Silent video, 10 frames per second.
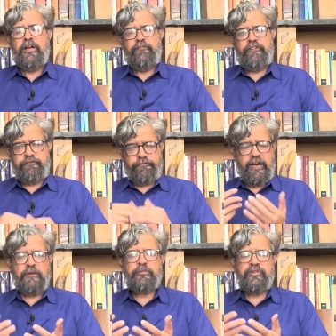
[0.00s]
where
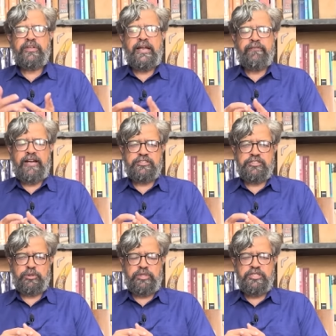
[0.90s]
farmers then have access
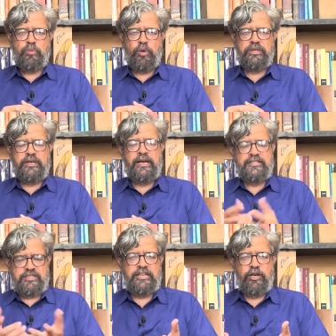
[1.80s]
to this water
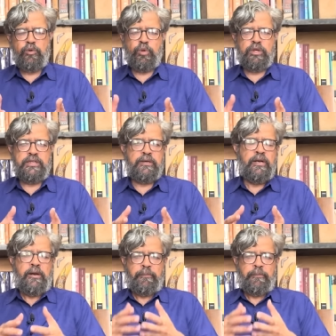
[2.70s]
as groundwater